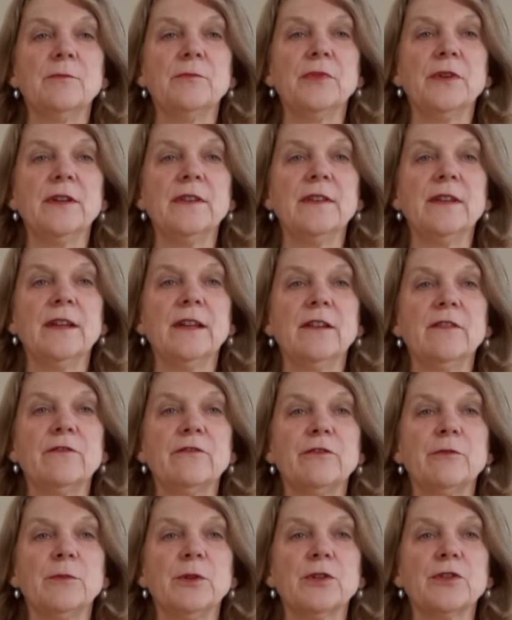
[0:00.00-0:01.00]
Breathing in
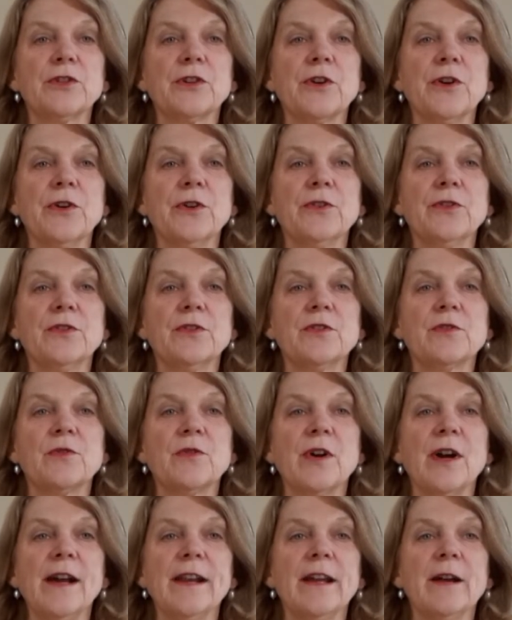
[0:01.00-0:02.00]
from your toes
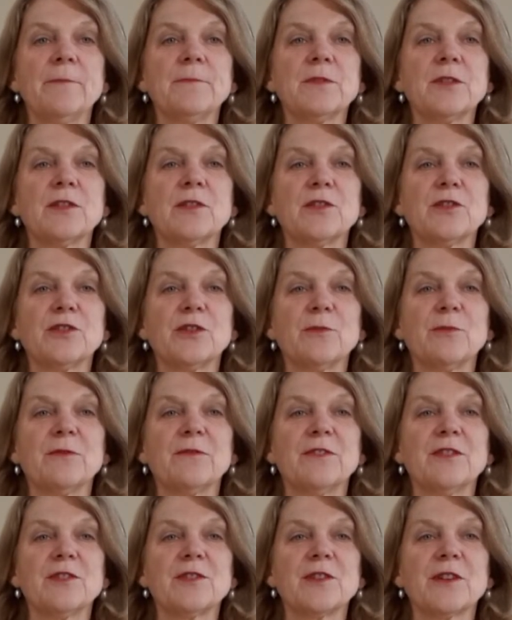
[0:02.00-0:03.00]
right up to the top
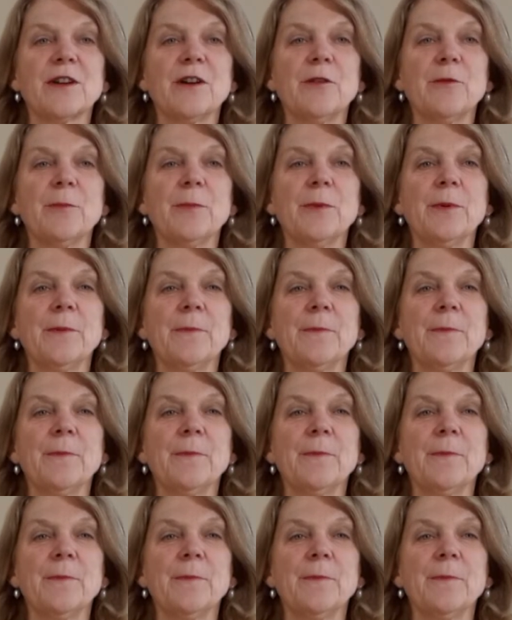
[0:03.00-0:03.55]
of your scalp.